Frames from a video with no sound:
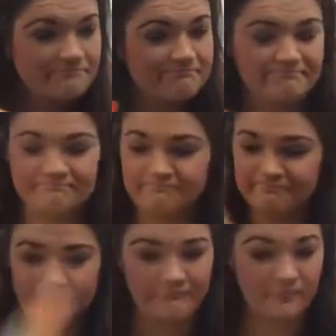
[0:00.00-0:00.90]

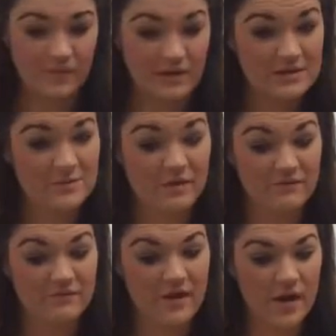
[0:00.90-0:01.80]
He's being
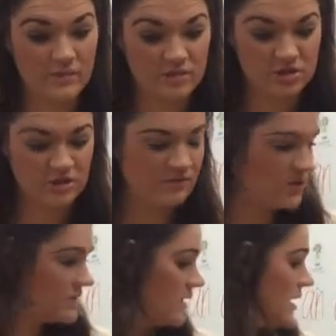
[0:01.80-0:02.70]
very
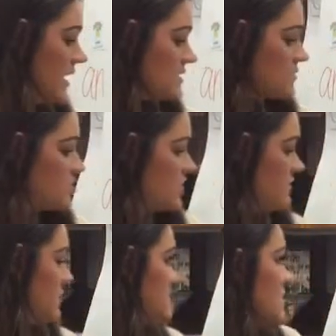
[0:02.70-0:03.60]
mischievous. Is
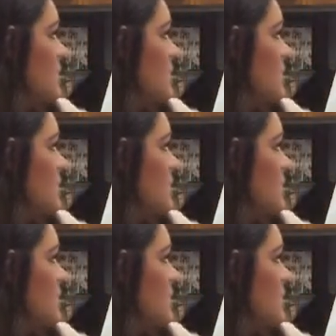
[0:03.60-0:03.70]
mischievous